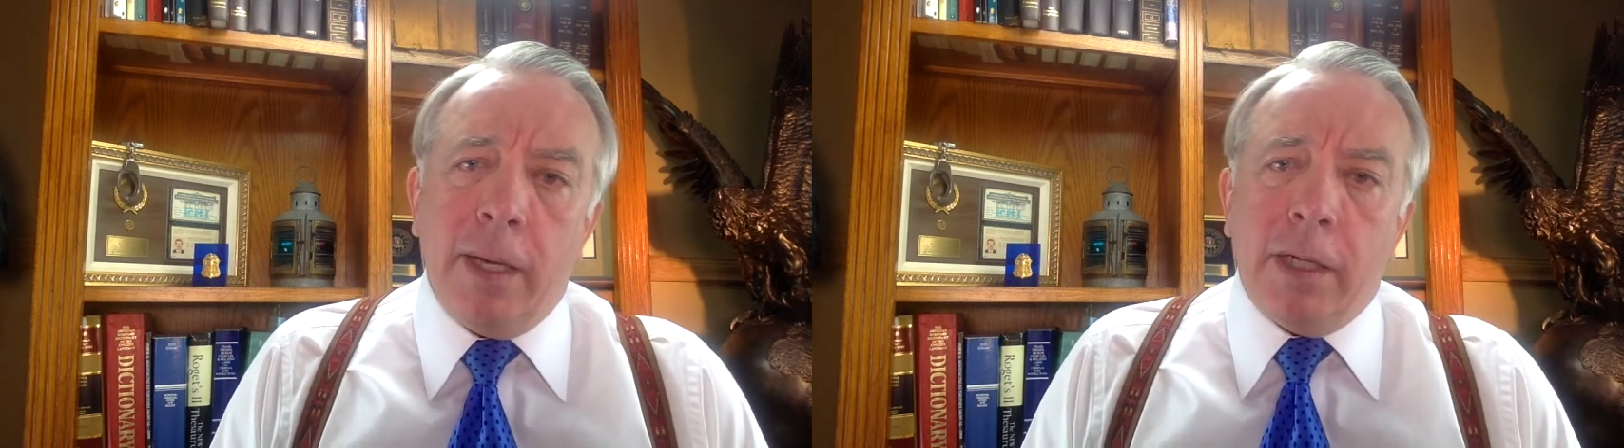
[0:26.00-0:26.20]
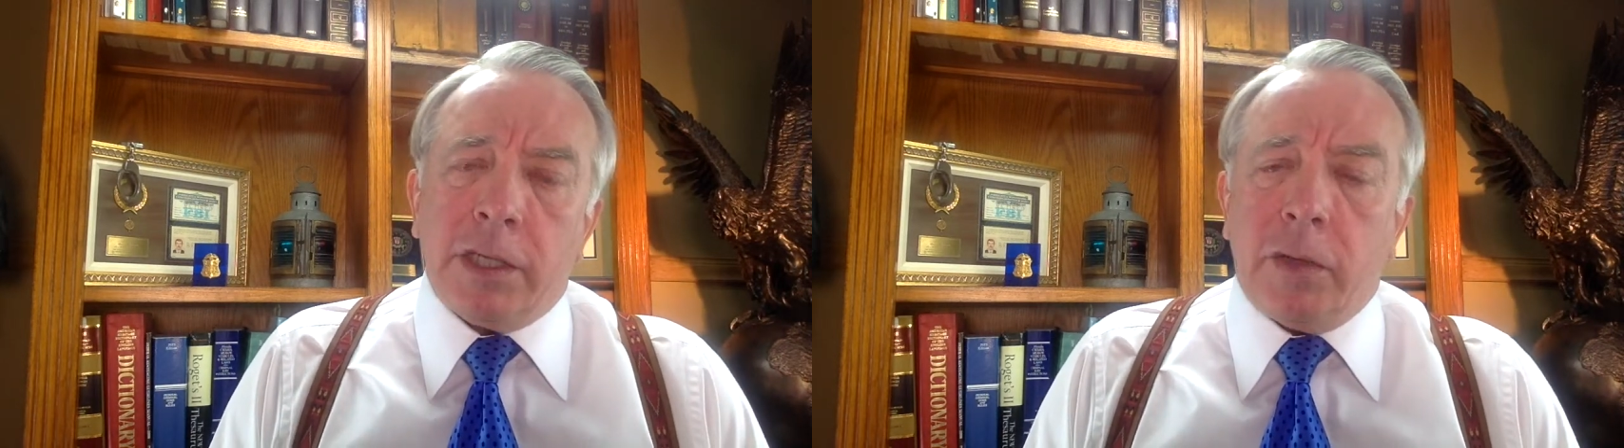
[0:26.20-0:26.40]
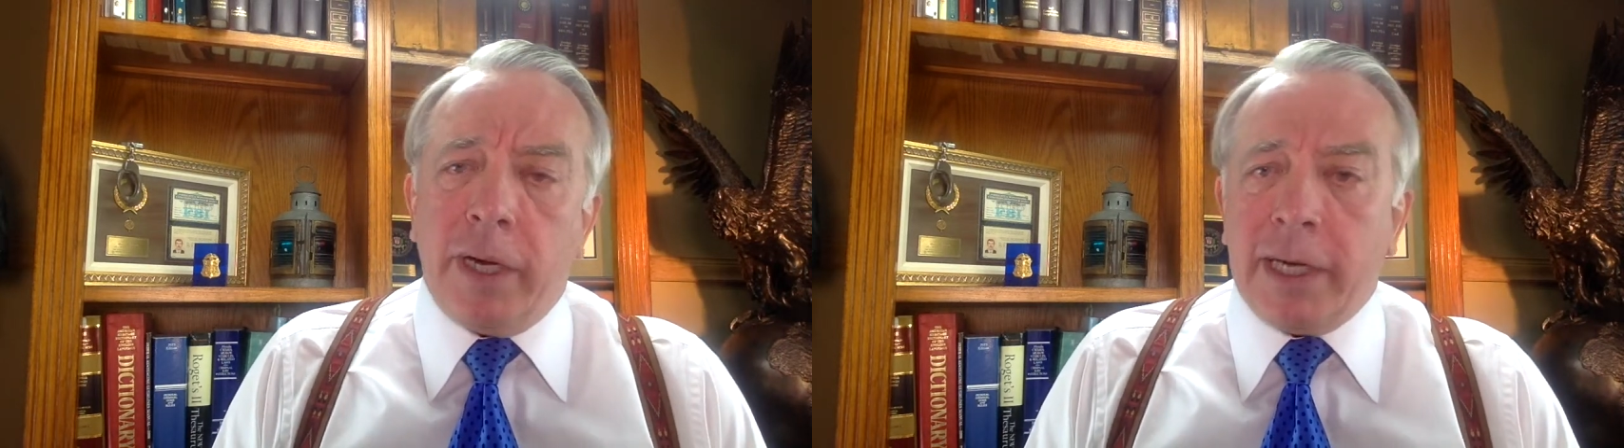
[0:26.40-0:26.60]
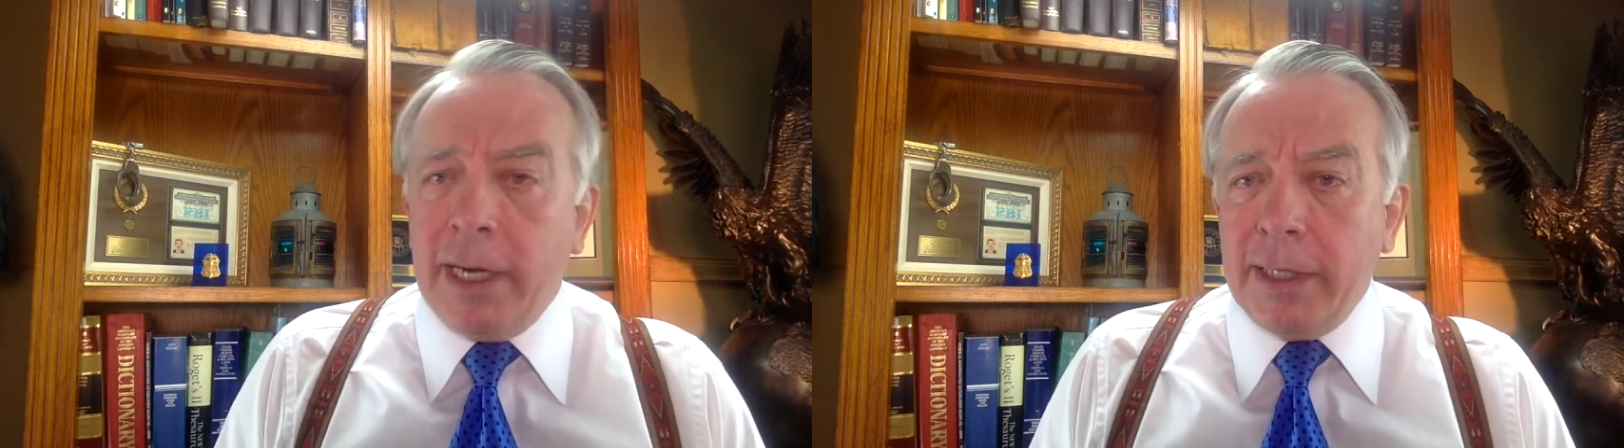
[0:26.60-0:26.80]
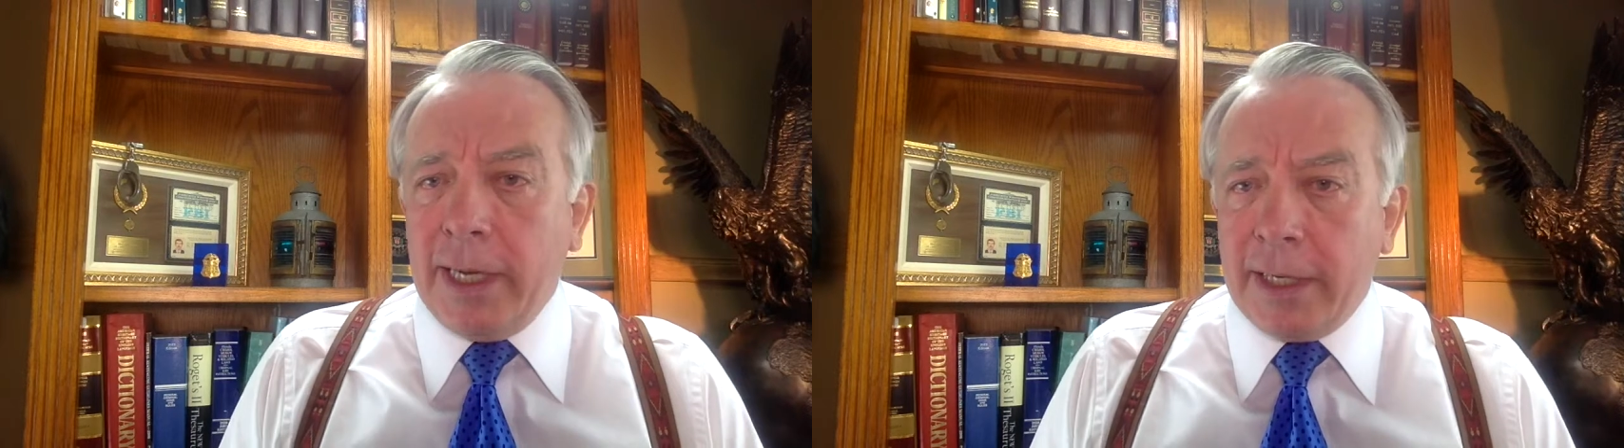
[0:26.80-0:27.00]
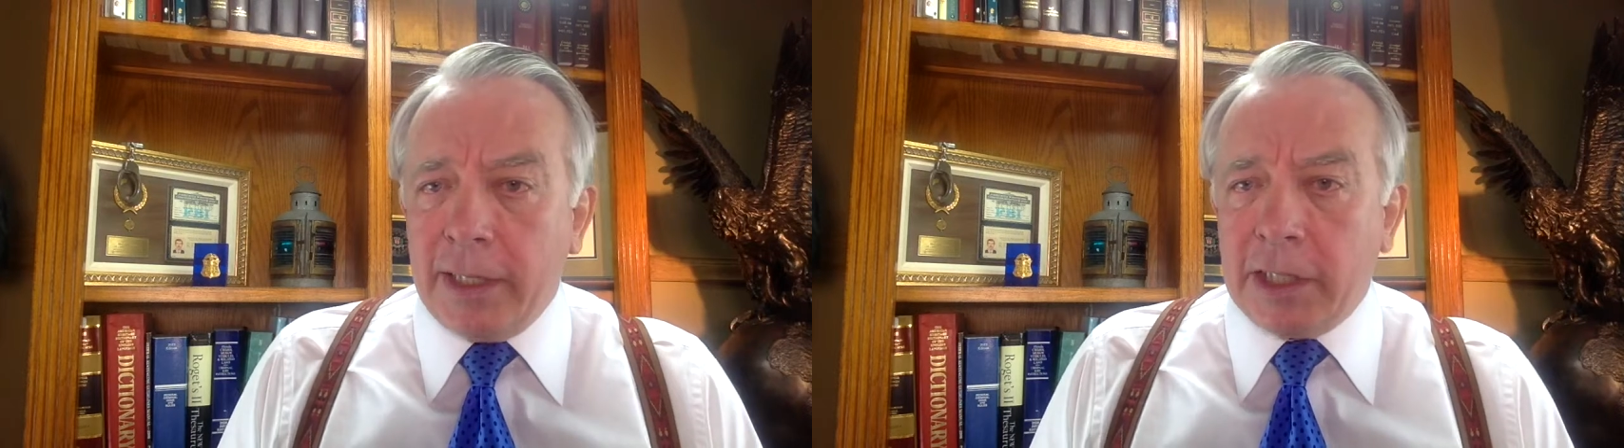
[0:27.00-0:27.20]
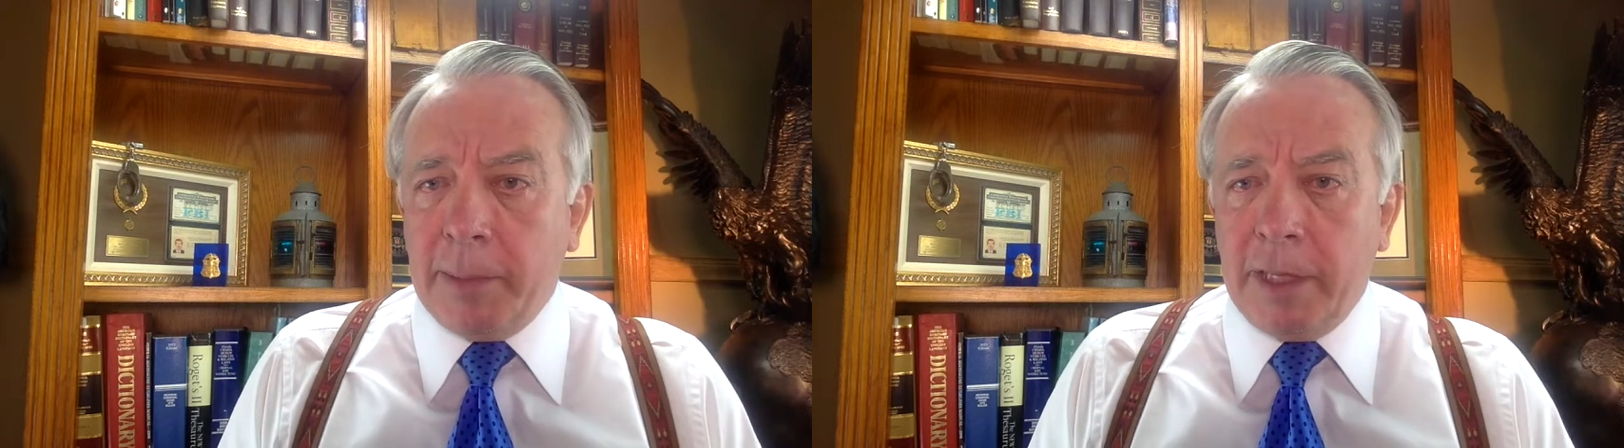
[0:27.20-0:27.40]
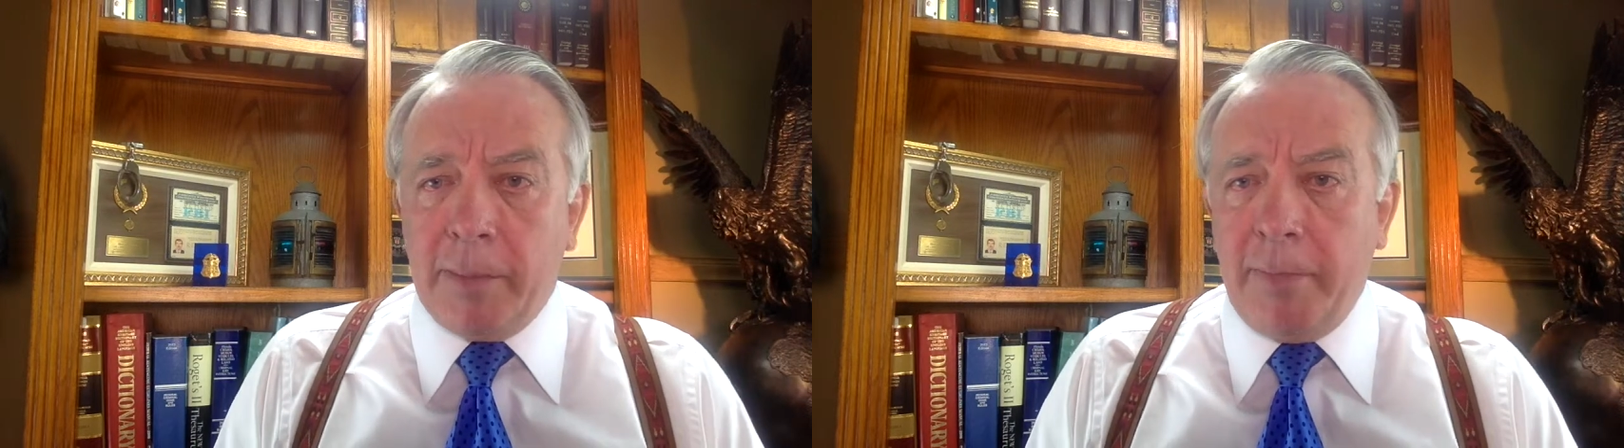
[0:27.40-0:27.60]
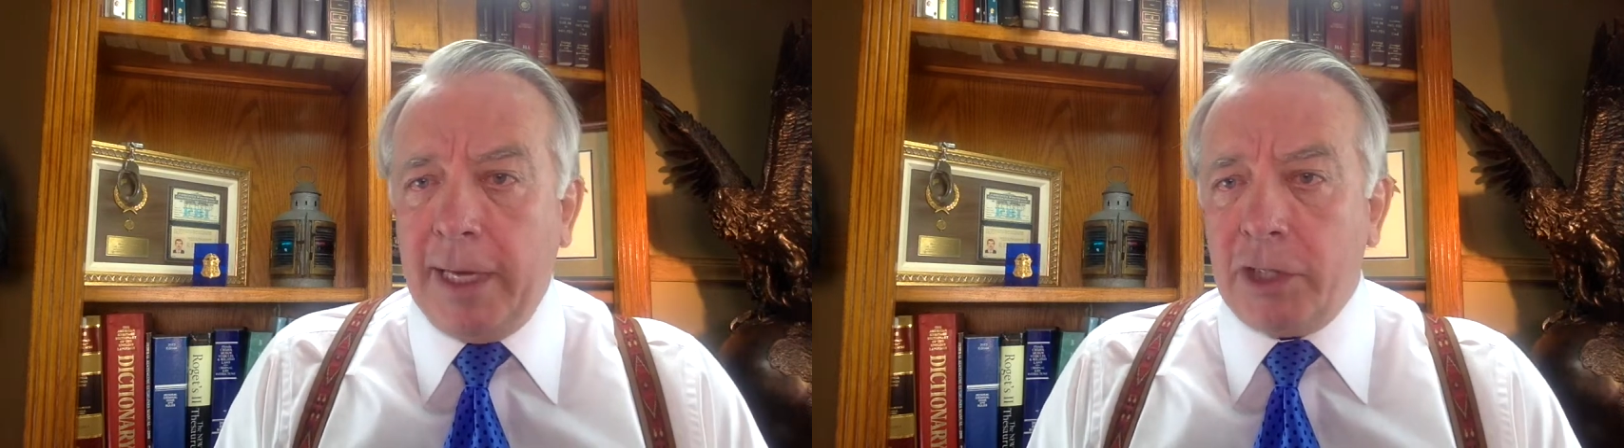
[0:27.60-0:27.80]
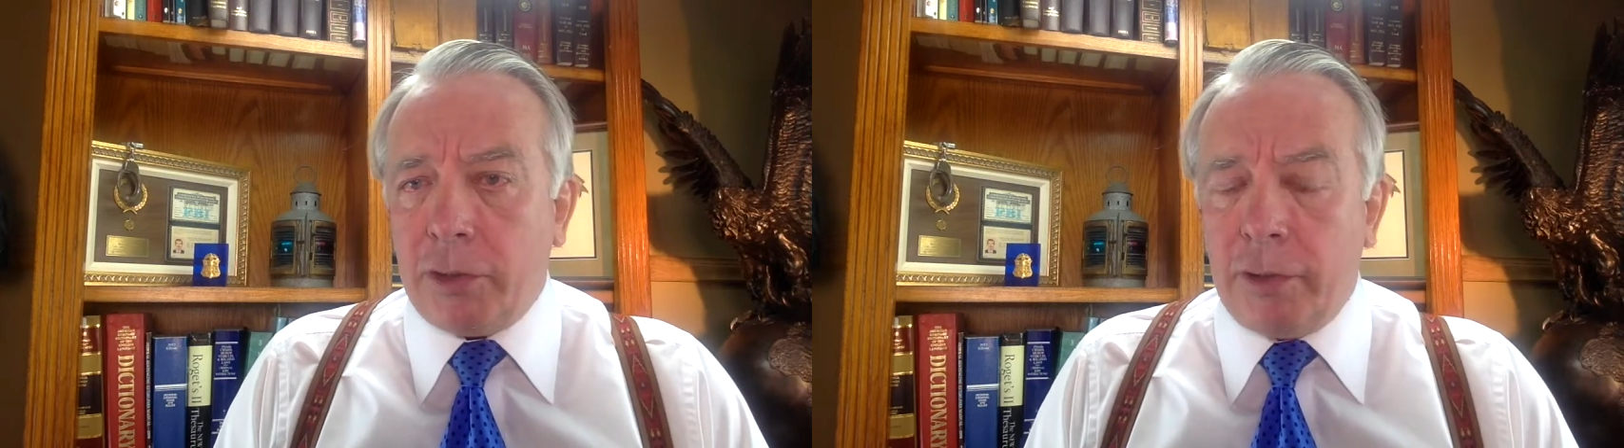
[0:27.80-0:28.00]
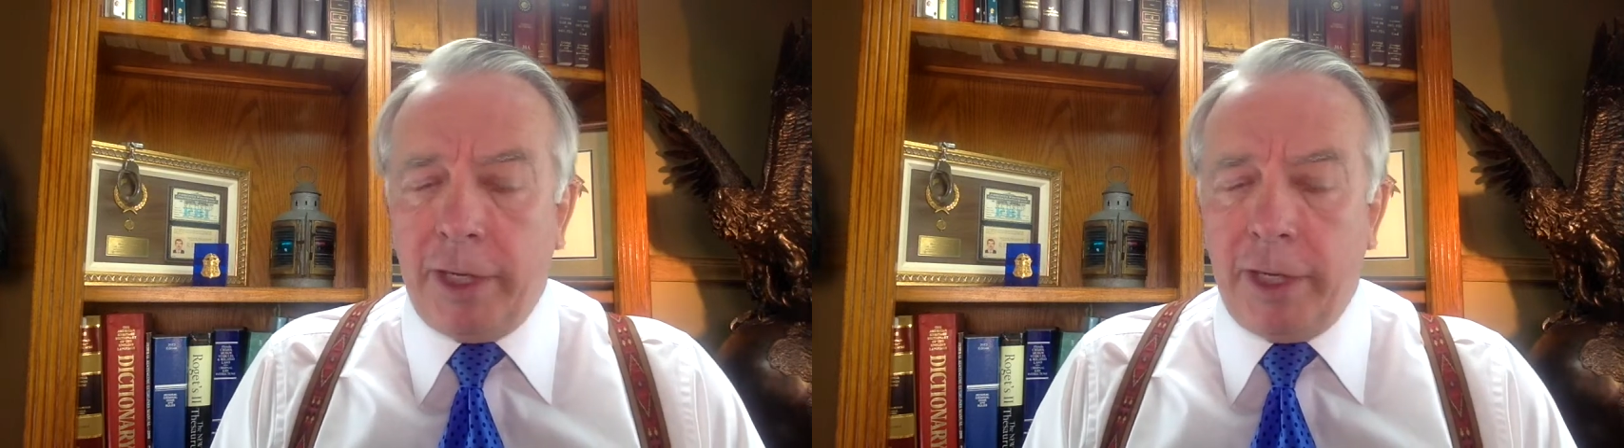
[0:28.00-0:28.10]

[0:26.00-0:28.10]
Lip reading: So I contacted some of the major